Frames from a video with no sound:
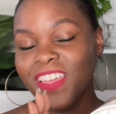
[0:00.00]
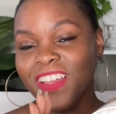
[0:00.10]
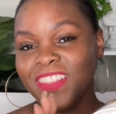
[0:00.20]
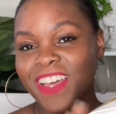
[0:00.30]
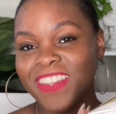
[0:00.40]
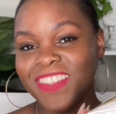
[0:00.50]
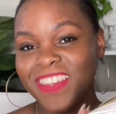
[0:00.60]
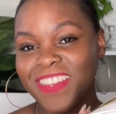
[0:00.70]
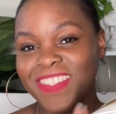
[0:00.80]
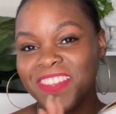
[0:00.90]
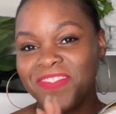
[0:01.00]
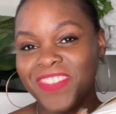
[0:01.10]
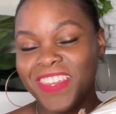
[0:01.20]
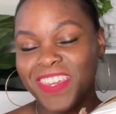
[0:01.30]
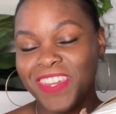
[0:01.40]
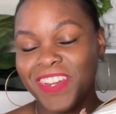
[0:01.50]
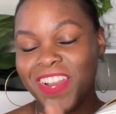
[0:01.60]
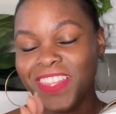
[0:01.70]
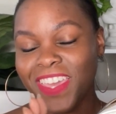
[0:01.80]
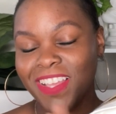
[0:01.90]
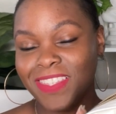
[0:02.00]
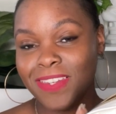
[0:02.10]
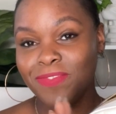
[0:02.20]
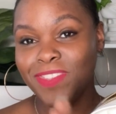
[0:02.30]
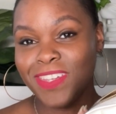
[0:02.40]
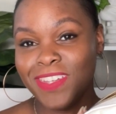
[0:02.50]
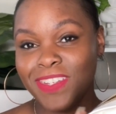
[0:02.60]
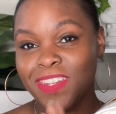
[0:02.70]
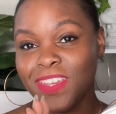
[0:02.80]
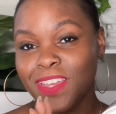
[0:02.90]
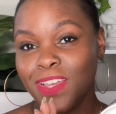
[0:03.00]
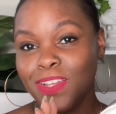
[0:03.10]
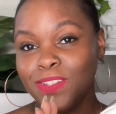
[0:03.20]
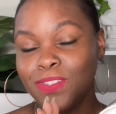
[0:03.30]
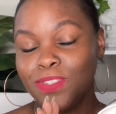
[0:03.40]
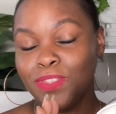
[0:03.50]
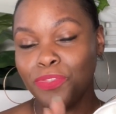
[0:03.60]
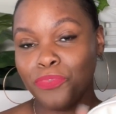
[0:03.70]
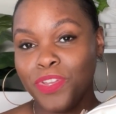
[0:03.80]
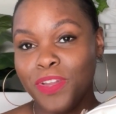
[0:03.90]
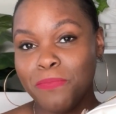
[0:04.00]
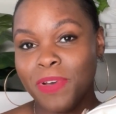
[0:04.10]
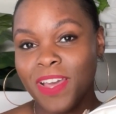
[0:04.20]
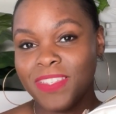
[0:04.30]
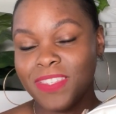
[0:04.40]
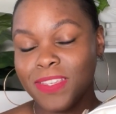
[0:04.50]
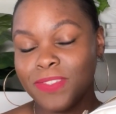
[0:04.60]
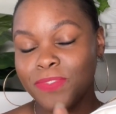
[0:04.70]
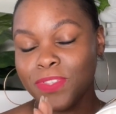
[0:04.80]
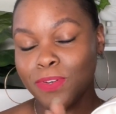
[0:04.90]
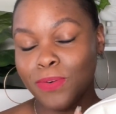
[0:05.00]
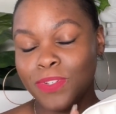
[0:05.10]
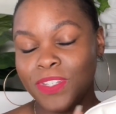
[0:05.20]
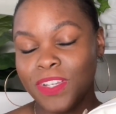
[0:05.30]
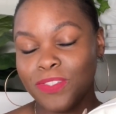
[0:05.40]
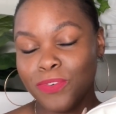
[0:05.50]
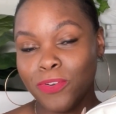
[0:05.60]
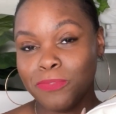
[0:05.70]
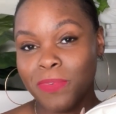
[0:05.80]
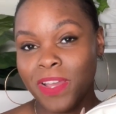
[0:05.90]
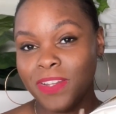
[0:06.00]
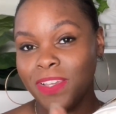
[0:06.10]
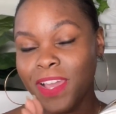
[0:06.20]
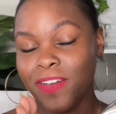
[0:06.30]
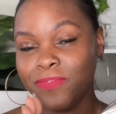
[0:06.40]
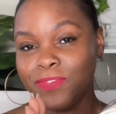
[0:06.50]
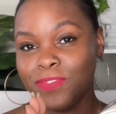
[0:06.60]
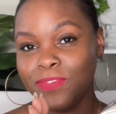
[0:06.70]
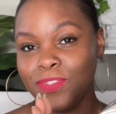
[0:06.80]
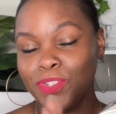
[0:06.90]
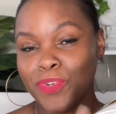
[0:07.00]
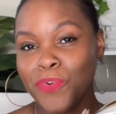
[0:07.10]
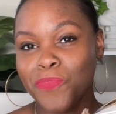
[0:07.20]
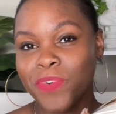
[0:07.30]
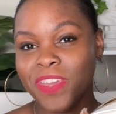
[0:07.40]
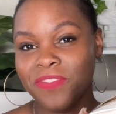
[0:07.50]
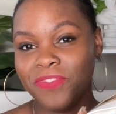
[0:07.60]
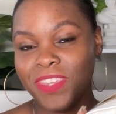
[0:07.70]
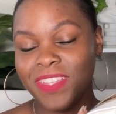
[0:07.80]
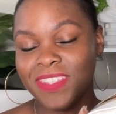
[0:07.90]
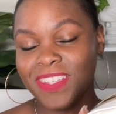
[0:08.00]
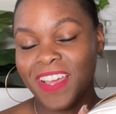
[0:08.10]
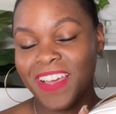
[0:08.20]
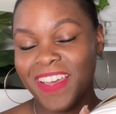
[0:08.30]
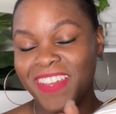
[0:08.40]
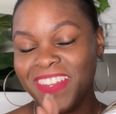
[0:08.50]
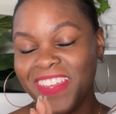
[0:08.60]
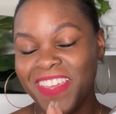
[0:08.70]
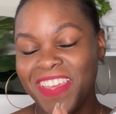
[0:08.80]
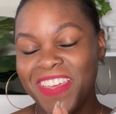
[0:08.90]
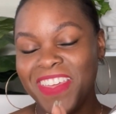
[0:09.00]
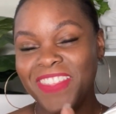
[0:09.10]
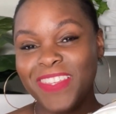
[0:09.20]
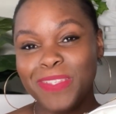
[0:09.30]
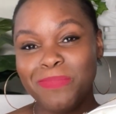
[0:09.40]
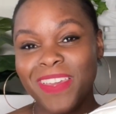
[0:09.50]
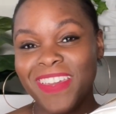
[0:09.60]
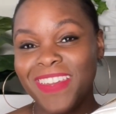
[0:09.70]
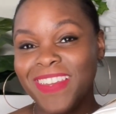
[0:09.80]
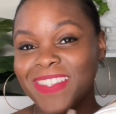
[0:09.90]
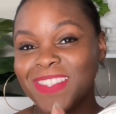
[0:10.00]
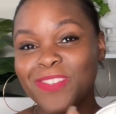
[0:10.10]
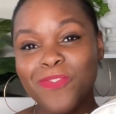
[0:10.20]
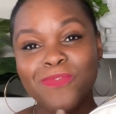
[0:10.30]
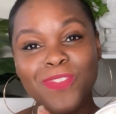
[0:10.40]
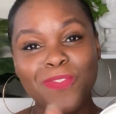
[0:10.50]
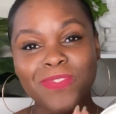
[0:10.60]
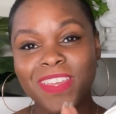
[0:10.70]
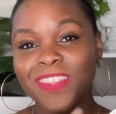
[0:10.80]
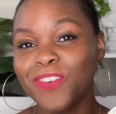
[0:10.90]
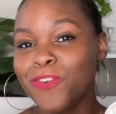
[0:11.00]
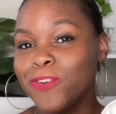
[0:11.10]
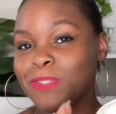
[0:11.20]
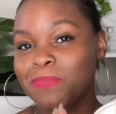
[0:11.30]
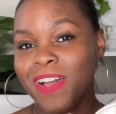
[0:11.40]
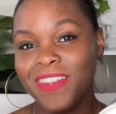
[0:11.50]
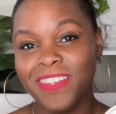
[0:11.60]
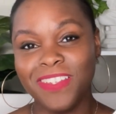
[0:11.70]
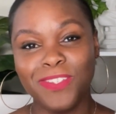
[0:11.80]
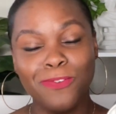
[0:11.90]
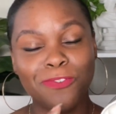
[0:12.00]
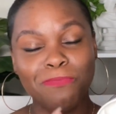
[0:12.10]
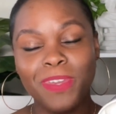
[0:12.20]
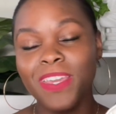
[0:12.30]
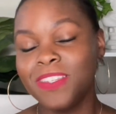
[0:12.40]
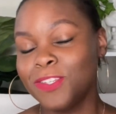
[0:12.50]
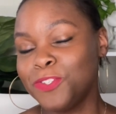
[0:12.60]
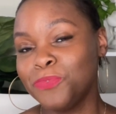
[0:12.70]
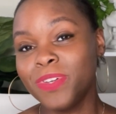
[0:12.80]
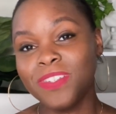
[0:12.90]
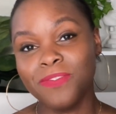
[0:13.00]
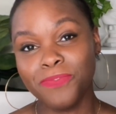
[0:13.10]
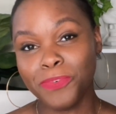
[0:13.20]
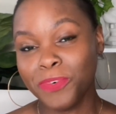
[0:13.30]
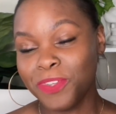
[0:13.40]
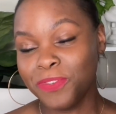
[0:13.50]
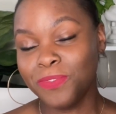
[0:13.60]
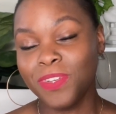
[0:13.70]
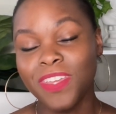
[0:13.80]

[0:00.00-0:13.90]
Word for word: a lot of things can fit here. Like I said, I've done 3 unboxings for the Coach Jes Crossbody. I've shown what can fit inside these bags. Don't let the crossbody shoulder bag situation fool you.